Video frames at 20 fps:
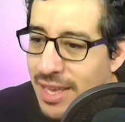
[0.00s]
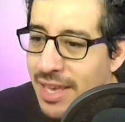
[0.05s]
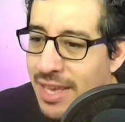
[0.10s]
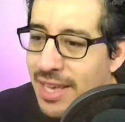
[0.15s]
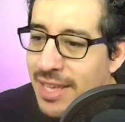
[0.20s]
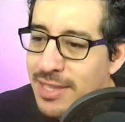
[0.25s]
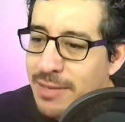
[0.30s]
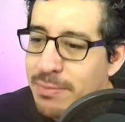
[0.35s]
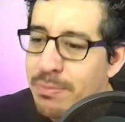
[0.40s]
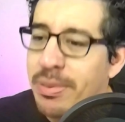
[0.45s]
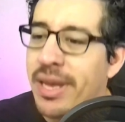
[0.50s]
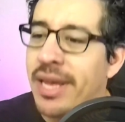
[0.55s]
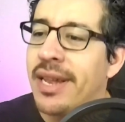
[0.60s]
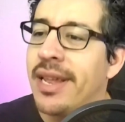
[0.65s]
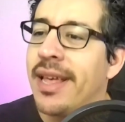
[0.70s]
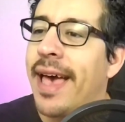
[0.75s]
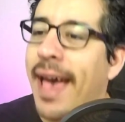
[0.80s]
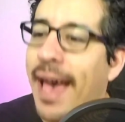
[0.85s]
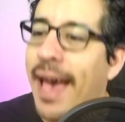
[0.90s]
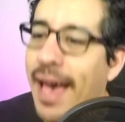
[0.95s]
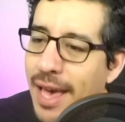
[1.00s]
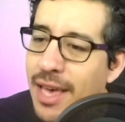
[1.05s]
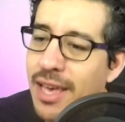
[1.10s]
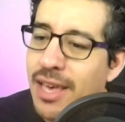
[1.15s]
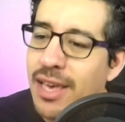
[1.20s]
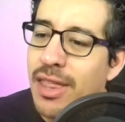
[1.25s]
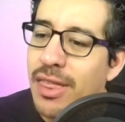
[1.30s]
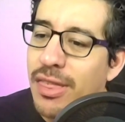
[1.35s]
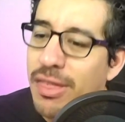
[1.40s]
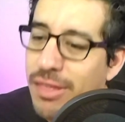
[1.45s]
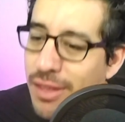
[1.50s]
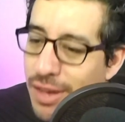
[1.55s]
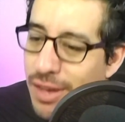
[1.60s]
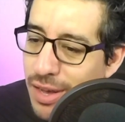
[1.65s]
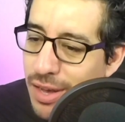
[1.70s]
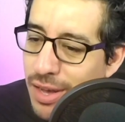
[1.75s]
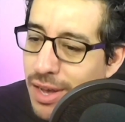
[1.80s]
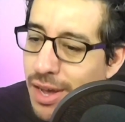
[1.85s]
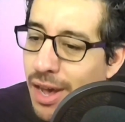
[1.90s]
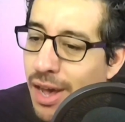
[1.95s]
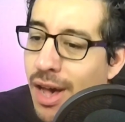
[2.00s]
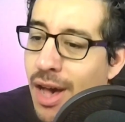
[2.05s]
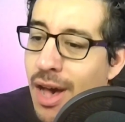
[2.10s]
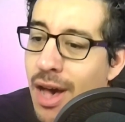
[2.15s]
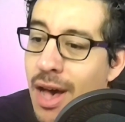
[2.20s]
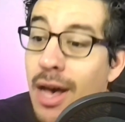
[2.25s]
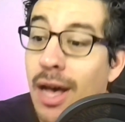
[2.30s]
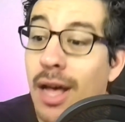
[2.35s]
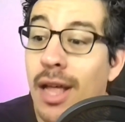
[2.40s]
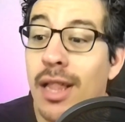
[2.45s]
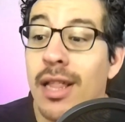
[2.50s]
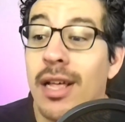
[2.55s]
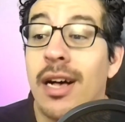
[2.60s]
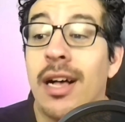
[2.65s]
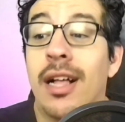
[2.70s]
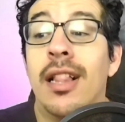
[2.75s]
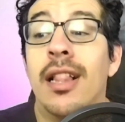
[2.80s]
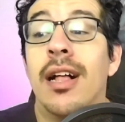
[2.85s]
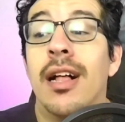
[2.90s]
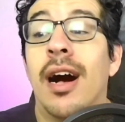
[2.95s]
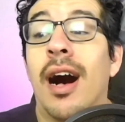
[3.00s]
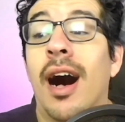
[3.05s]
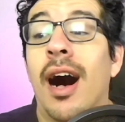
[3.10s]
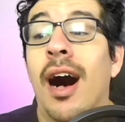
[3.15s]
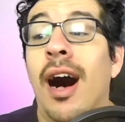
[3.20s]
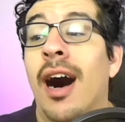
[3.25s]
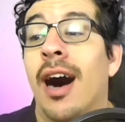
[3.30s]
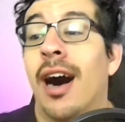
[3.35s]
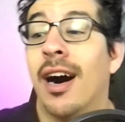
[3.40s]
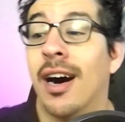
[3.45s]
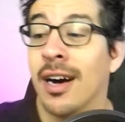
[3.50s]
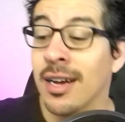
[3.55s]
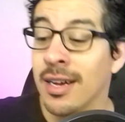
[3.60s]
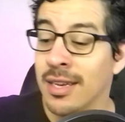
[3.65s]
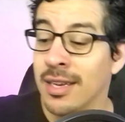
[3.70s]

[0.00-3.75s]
it's been Agatha all along.